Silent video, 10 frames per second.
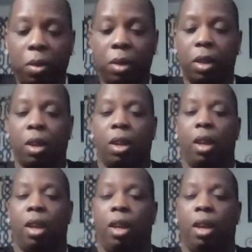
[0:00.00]

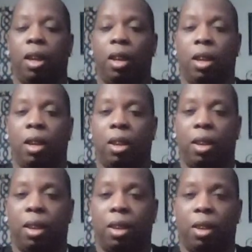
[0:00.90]

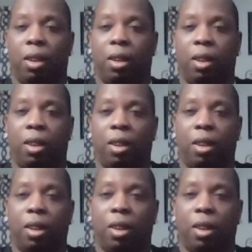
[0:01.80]
(no one is talking)